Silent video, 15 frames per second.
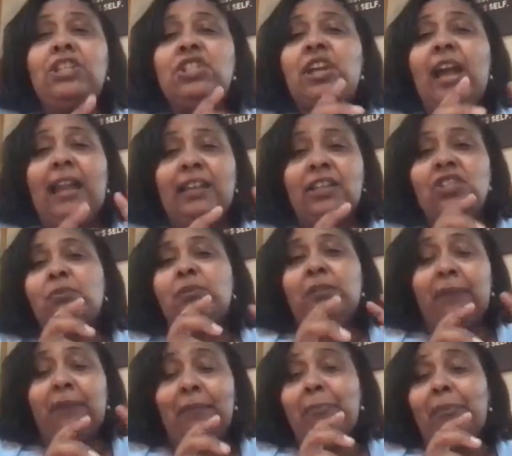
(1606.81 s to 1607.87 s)
challenged with
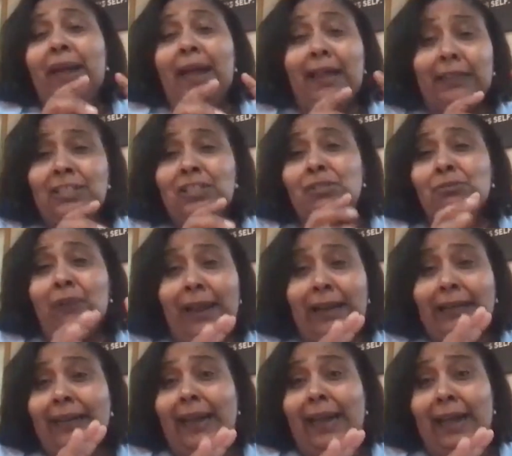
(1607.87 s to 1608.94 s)
my balance right
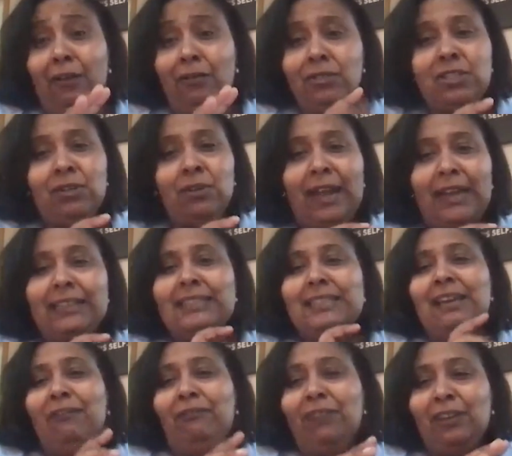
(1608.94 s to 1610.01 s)
now, so I
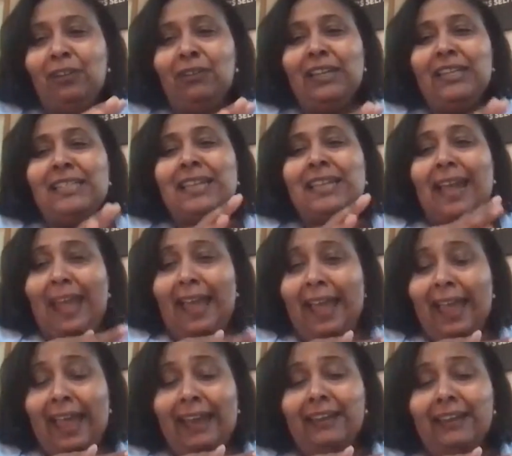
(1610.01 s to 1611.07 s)
definitely don't need to
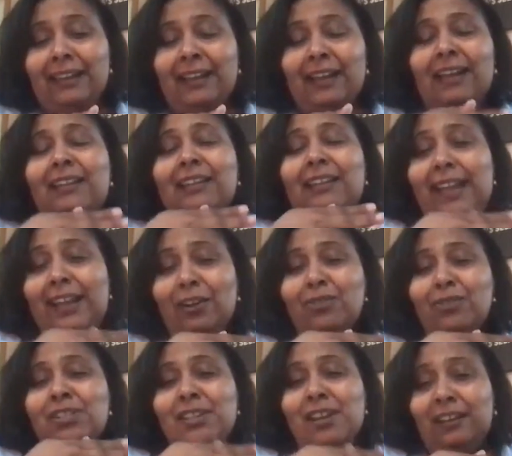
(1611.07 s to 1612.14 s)
add a Lego
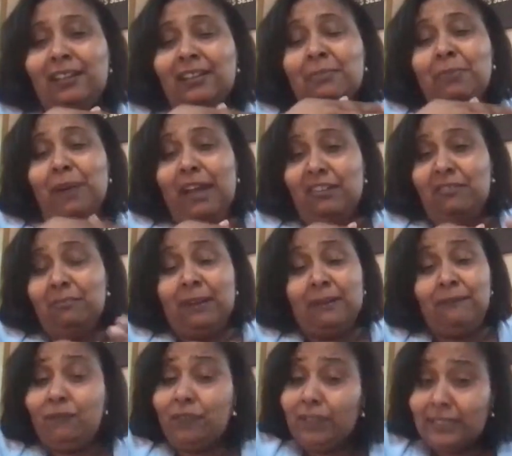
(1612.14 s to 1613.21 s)
stuck in the bottom of my
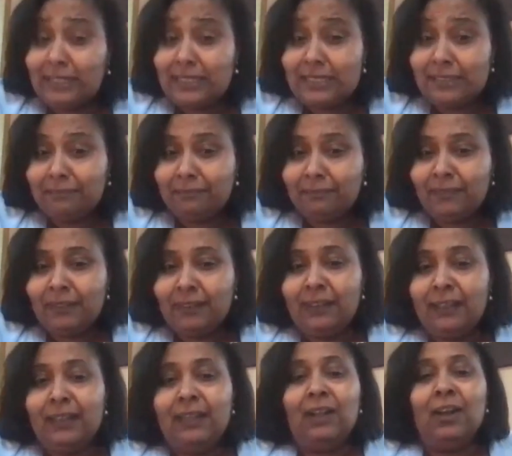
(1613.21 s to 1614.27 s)
foot.
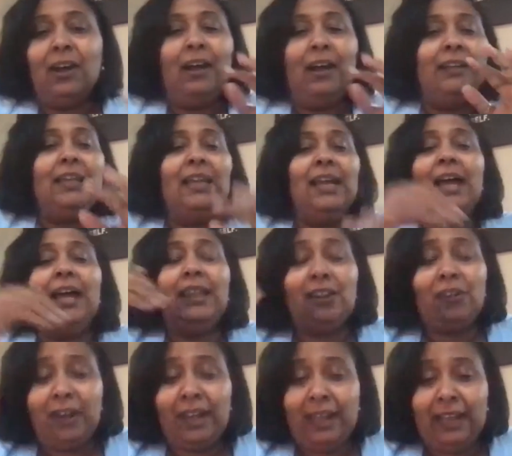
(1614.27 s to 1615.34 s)
Yeah. On the
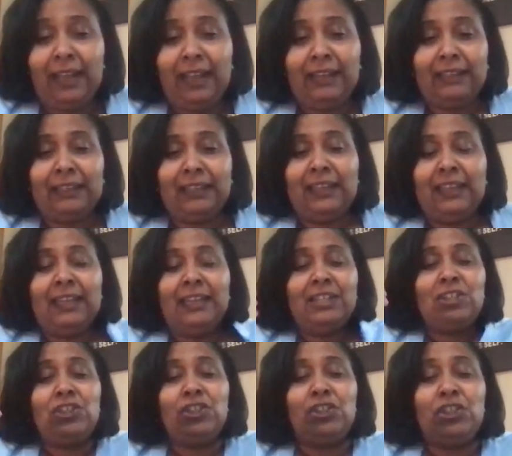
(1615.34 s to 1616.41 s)
other hand,
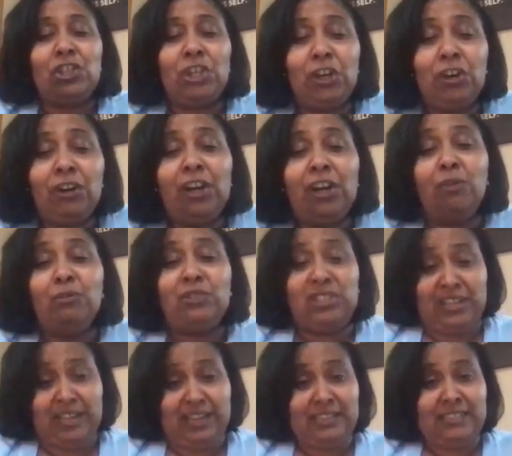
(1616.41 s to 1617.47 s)
Cheerio
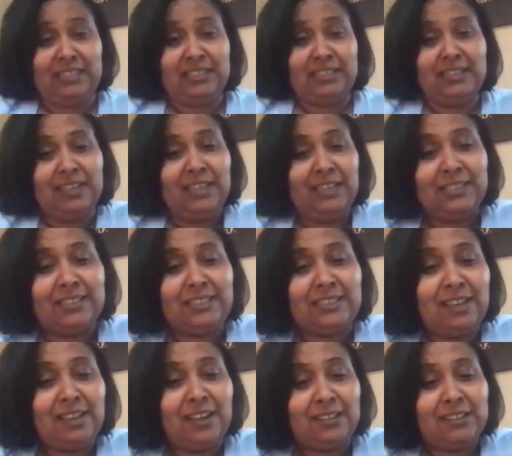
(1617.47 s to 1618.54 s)
dust
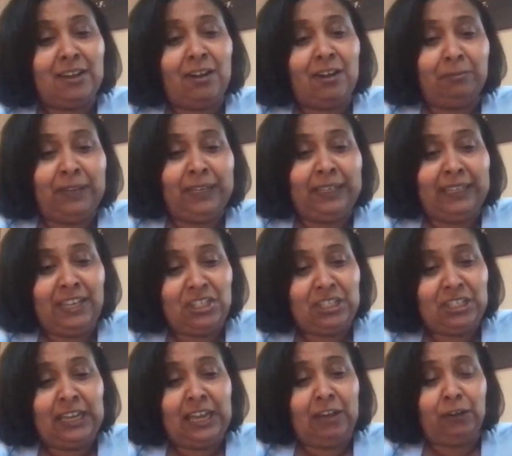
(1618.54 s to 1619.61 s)
stuck on my kitchen
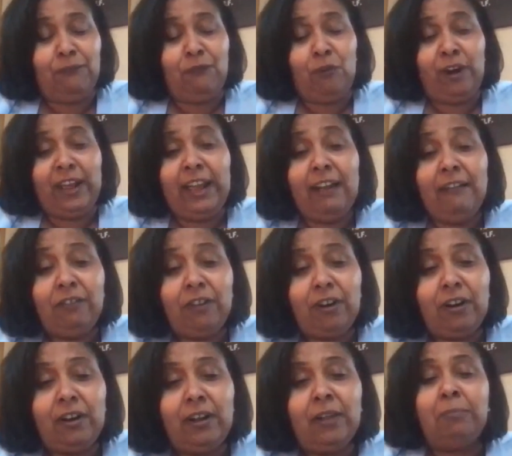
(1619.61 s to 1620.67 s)
counter
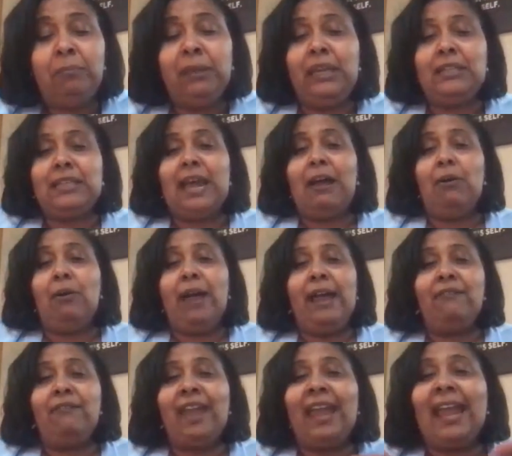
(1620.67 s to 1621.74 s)
forever means I will
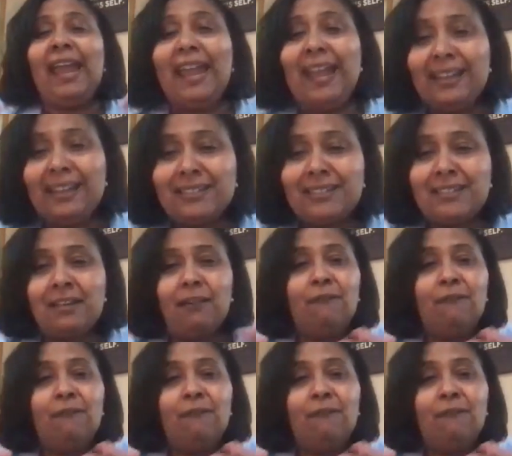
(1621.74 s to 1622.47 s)
have ants